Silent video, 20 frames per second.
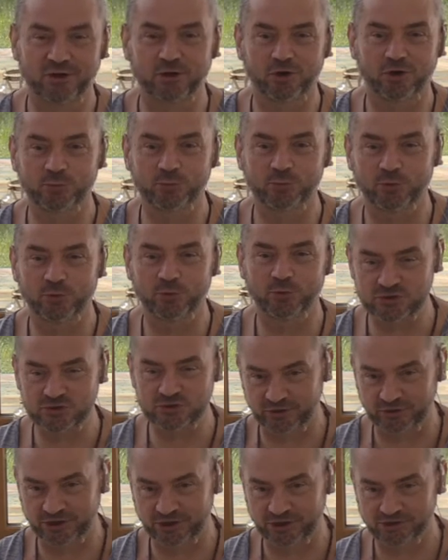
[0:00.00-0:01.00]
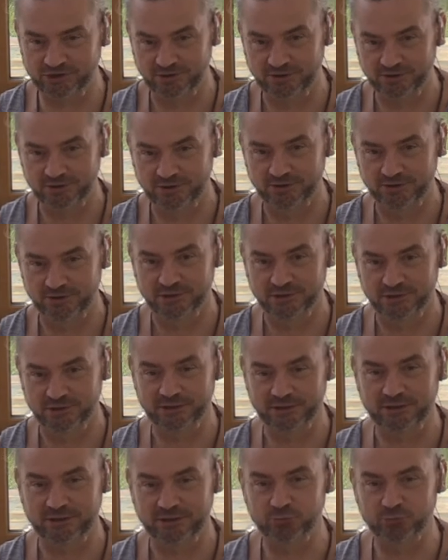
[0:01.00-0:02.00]
I hope you enjoyed
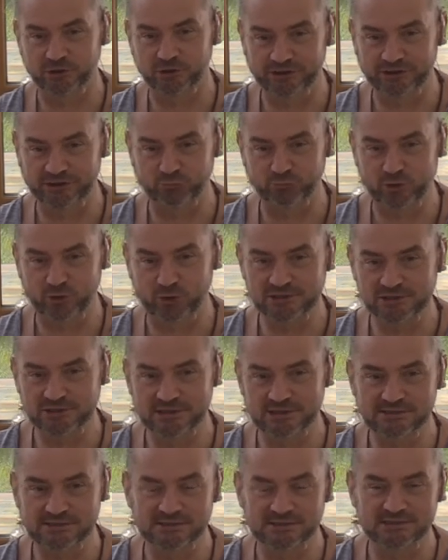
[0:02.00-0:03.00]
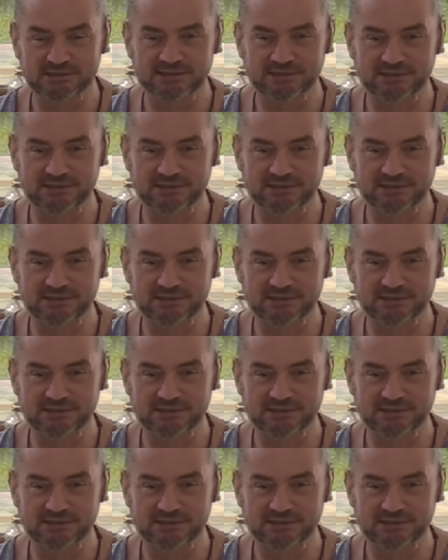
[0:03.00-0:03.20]
the breathing practice.